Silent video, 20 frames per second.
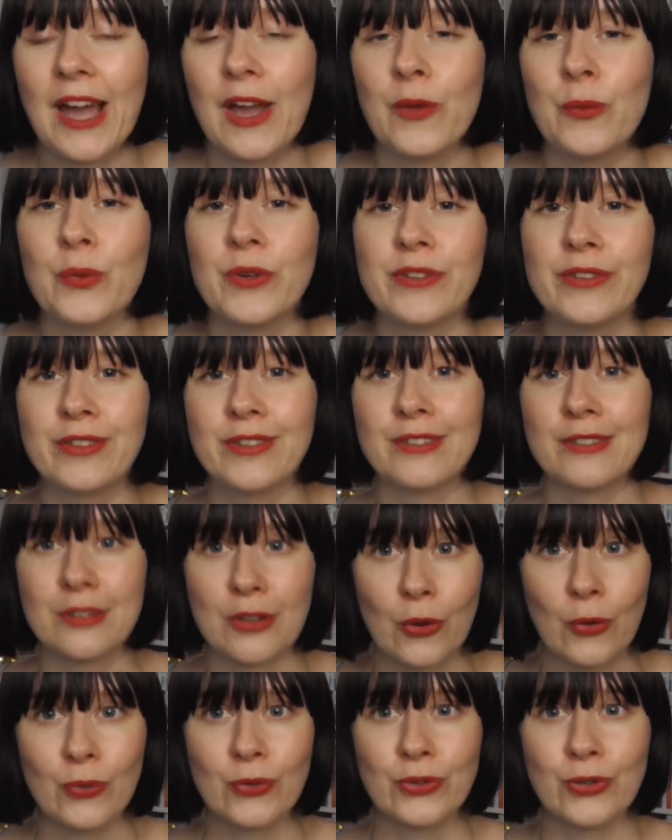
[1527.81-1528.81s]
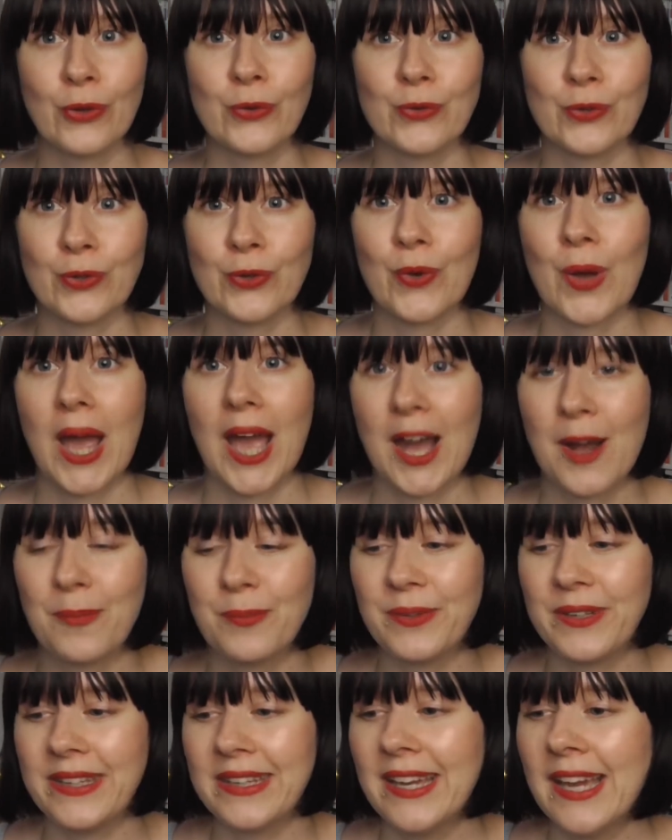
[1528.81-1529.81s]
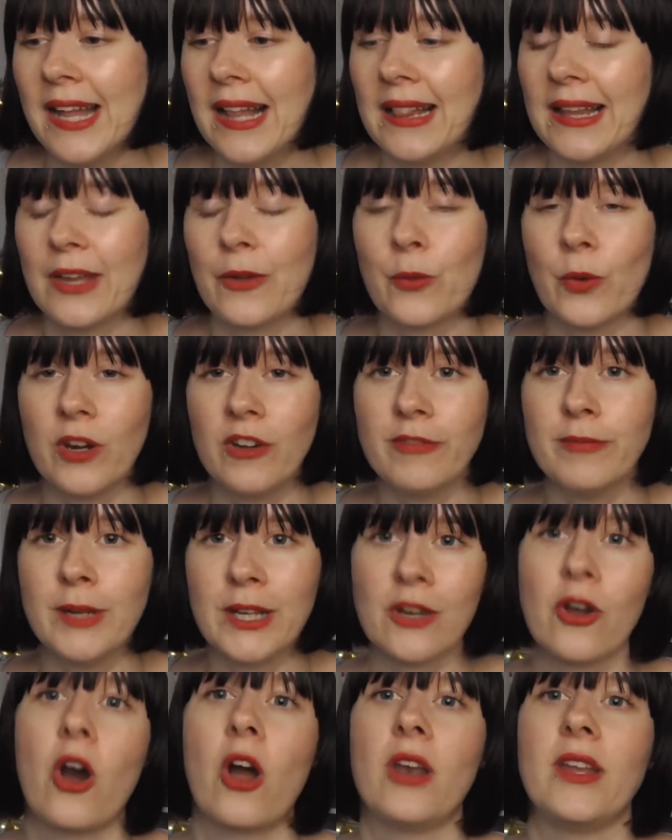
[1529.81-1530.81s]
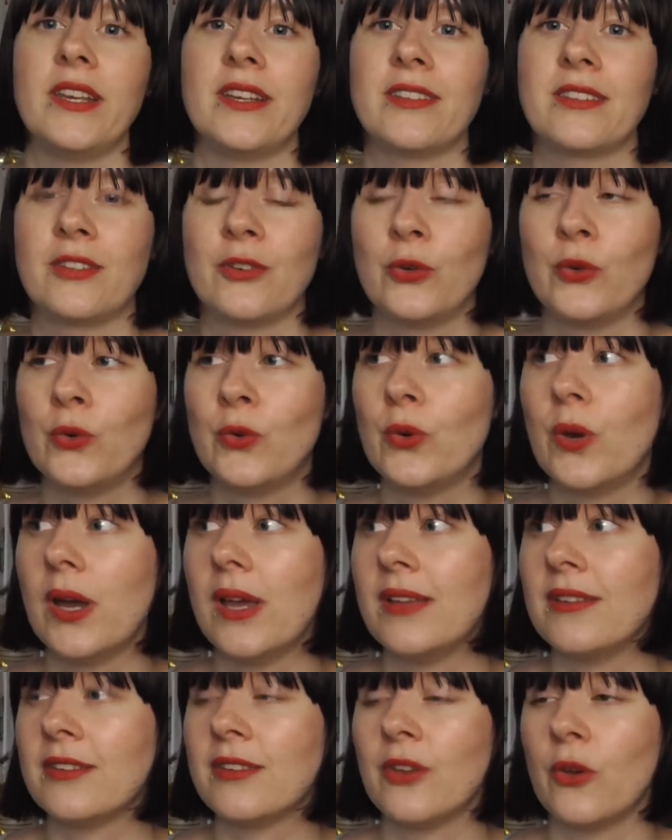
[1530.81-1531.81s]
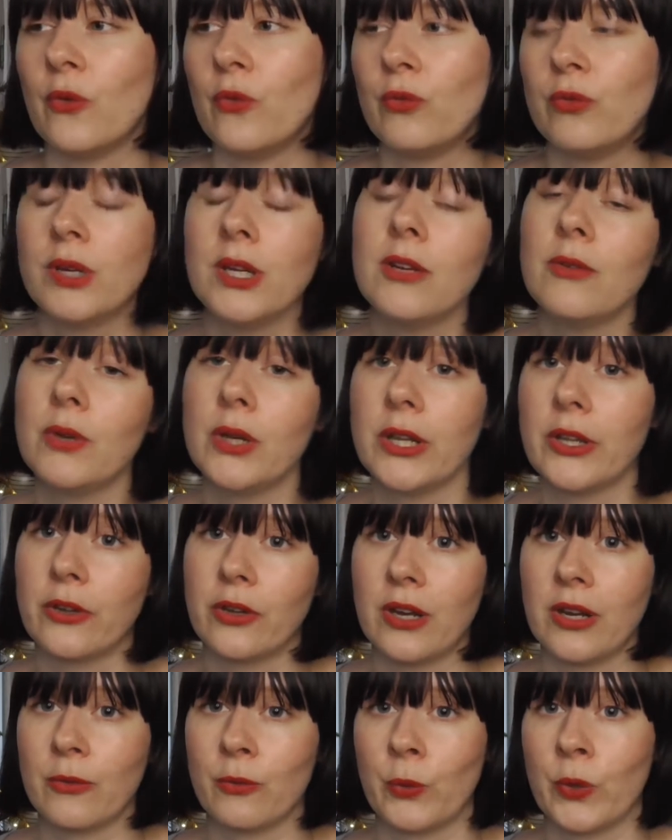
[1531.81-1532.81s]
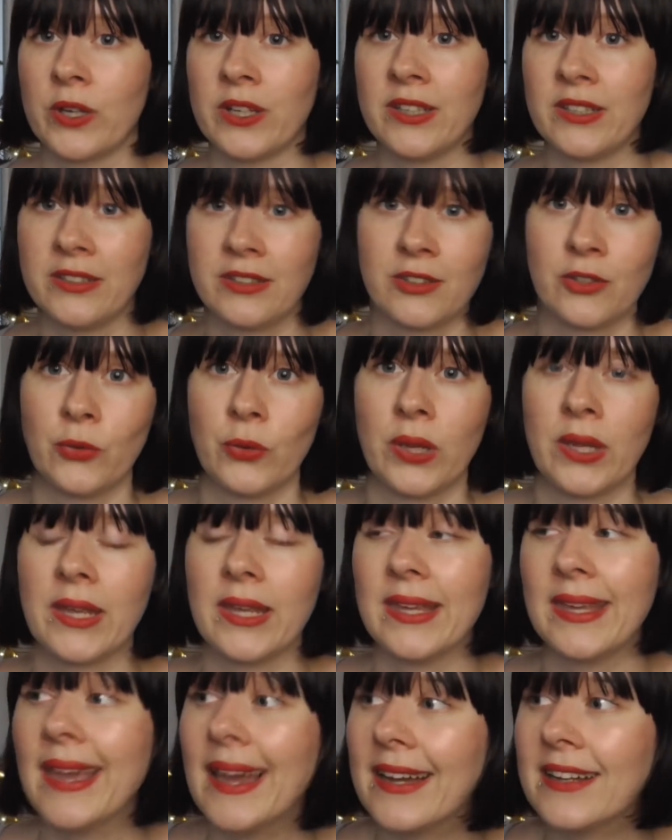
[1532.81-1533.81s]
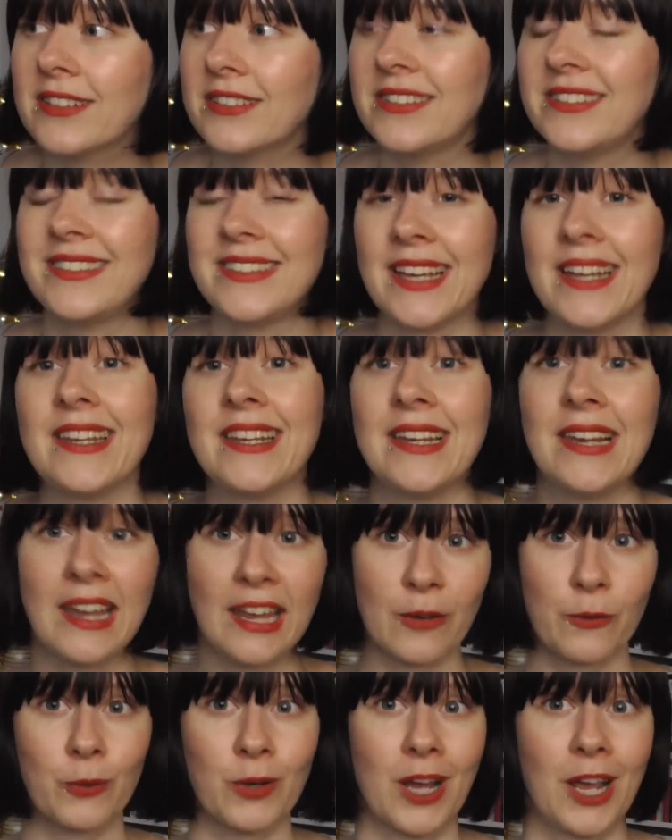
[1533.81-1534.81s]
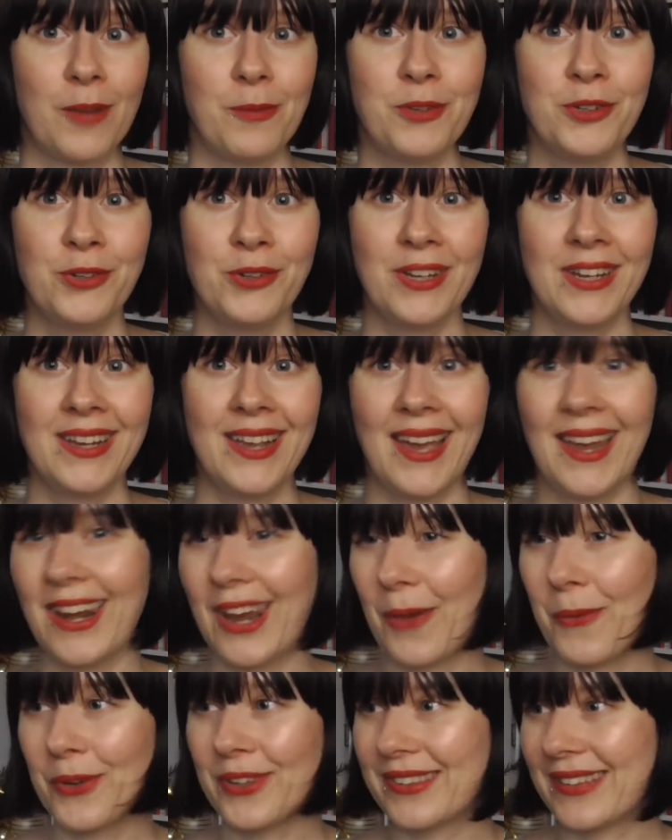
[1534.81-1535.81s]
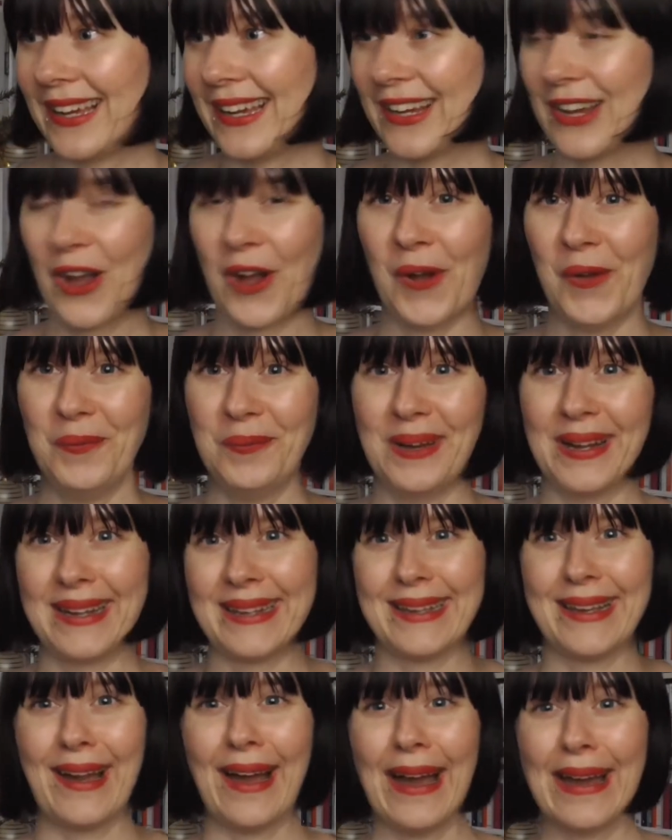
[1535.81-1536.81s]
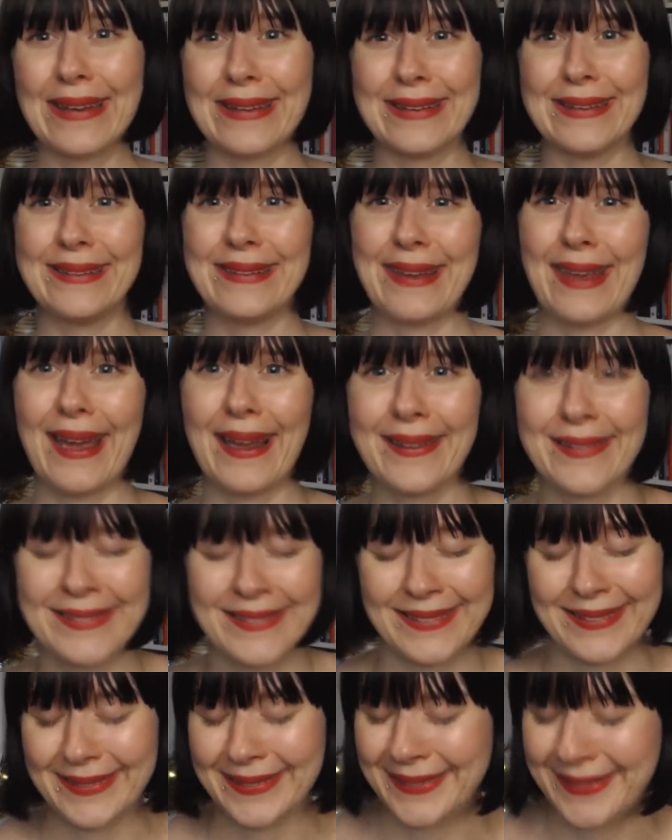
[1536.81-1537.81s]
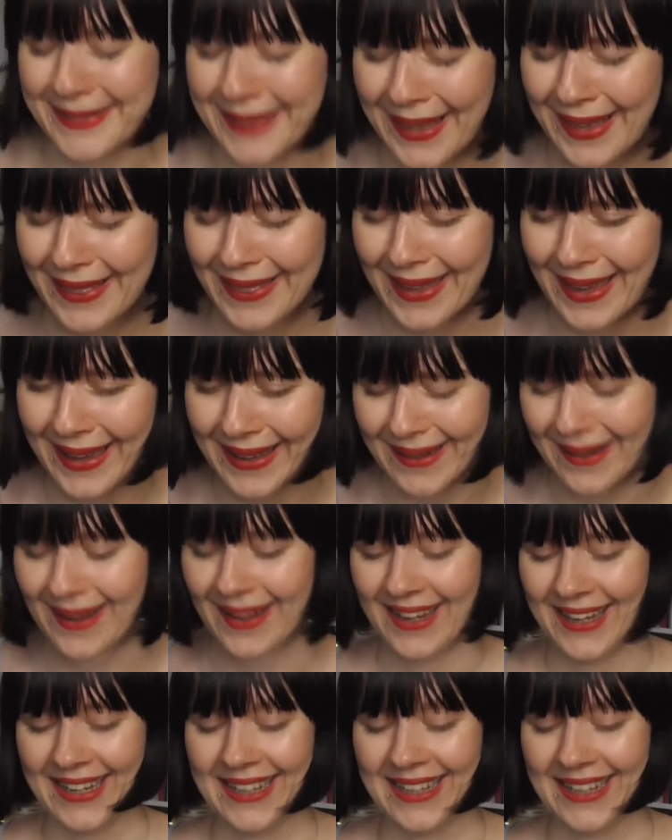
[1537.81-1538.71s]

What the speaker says: I was so happy. Like, one of my colleagues who is really, really good at what he's doing, he actually said he liked what I'm doing, and I was like, oh my god, did he actually say that?